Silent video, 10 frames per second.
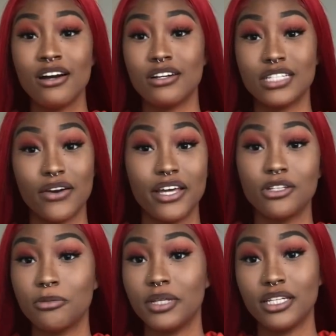because I'll end
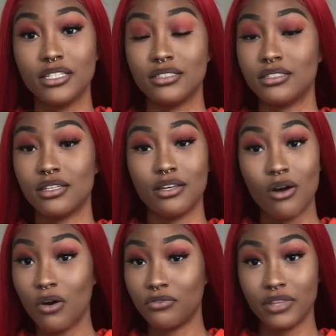up taking it
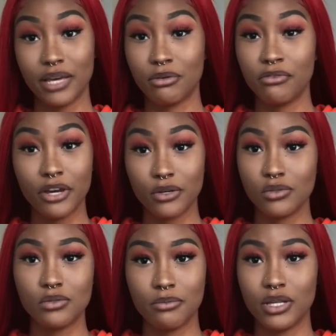off like before I go
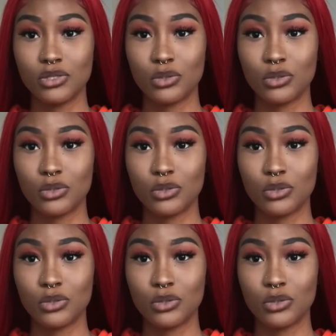to bed.